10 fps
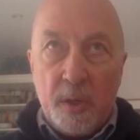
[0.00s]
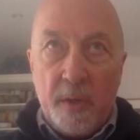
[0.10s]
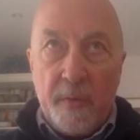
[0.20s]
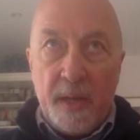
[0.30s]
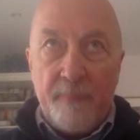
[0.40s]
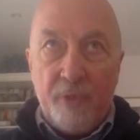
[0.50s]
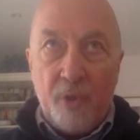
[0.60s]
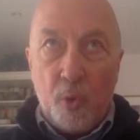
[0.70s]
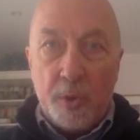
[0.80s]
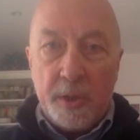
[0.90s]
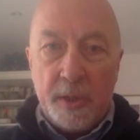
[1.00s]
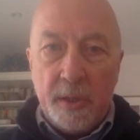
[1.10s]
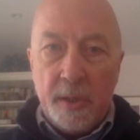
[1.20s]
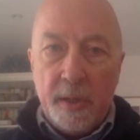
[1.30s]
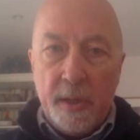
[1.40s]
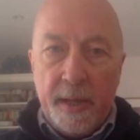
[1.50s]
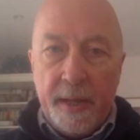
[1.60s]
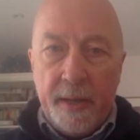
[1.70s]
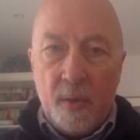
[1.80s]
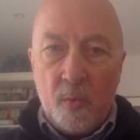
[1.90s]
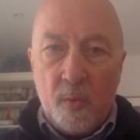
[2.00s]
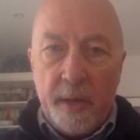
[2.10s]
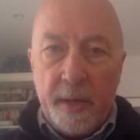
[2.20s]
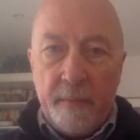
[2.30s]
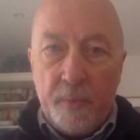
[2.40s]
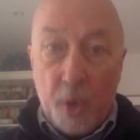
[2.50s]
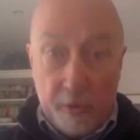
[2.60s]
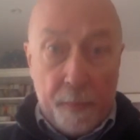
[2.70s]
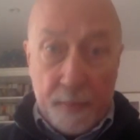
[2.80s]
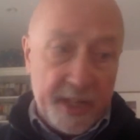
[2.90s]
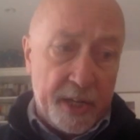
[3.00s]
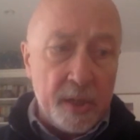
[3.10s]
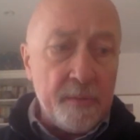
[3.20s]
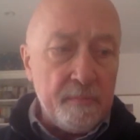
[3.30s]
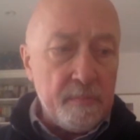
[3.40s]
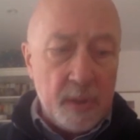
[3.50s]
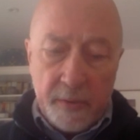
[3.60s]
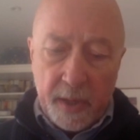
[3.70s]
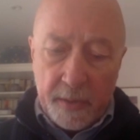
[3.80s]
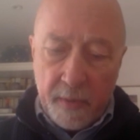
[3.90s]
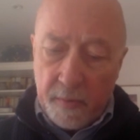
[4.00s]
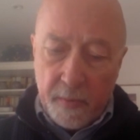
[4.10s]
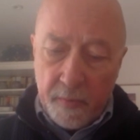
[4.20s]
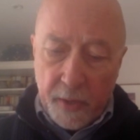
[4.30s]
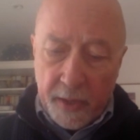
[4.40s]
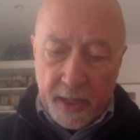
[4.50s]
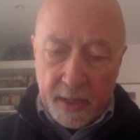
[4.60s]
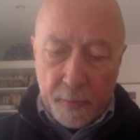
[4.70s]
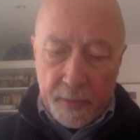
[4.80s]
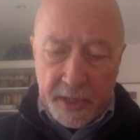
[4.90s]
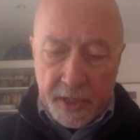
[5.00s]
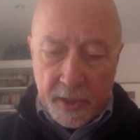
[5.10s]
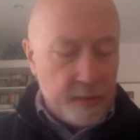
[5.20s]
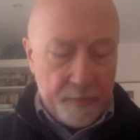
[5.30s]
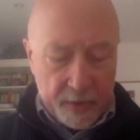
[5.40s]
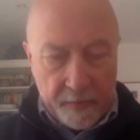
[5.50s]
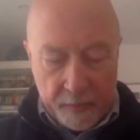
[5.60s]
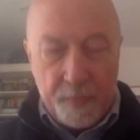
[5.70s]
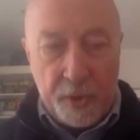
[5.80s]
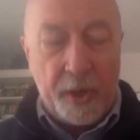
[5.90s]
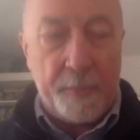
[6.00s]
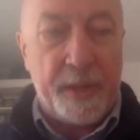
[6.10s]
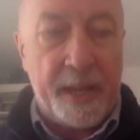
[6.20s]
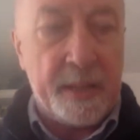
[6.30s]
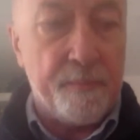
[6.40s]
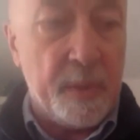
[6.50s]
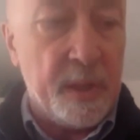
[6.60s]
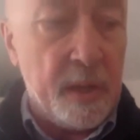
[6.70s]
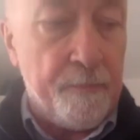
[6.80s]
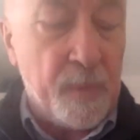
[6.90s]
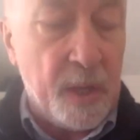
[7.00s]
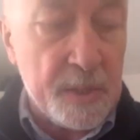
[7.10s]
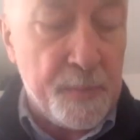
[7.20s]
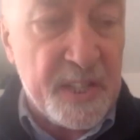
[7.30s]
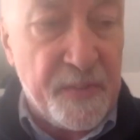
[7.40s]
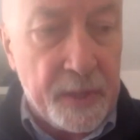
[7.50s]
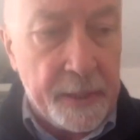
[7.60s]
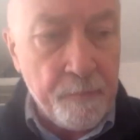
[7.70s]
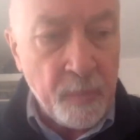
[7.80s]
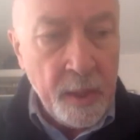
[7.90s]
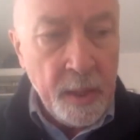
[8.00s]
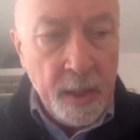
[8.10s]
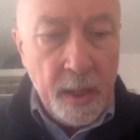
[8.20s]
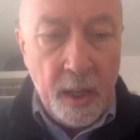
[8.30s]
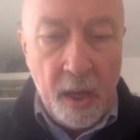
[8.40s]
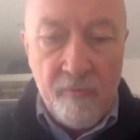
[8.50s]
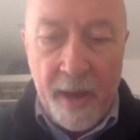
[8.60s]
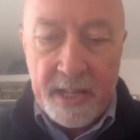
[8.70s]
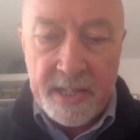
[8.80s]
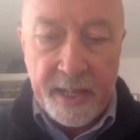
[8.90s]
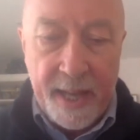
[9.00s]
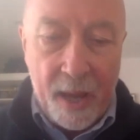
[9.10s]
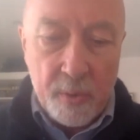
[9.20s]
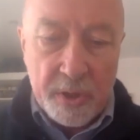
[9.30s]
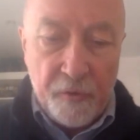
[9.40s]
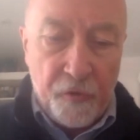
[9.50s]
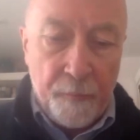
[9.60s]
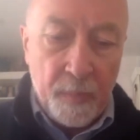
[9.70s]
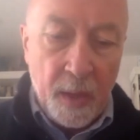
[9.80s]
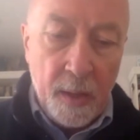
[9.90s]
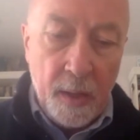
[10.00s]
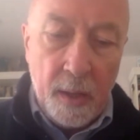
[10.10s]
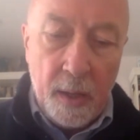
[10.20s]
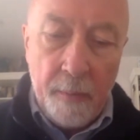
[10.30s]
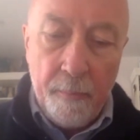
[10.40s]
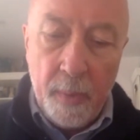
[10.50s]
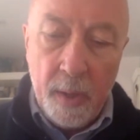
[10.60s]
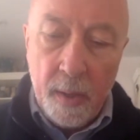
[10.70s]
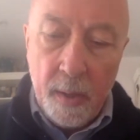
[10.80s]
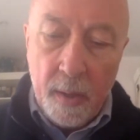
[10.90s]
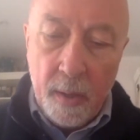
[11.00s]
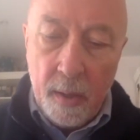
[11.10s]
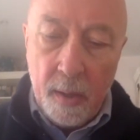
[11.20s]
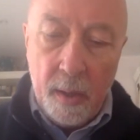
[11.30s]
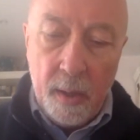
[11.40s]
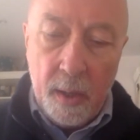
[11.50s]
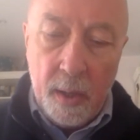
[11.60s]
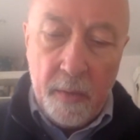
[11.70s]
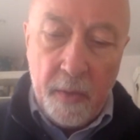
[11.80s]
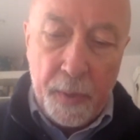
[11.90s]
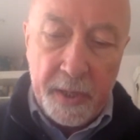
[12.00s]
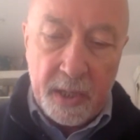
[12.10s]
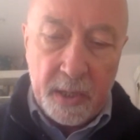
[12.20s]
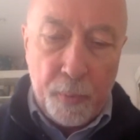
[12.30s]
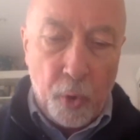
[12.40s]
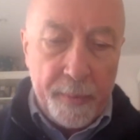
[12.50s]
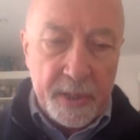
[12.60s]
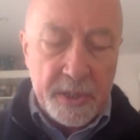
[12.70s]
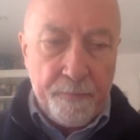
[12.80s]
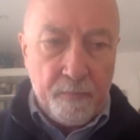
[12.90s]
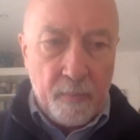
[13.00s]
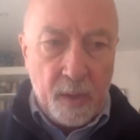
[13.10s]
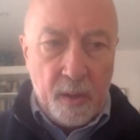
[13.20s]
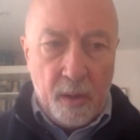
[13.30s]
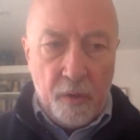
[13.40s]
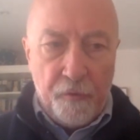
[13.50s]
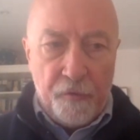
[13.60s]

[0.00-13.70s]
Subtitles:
liberal order in Europe in particular, the United Kingdom in particular, the United Kingdom specifically, arising out of the political deployment of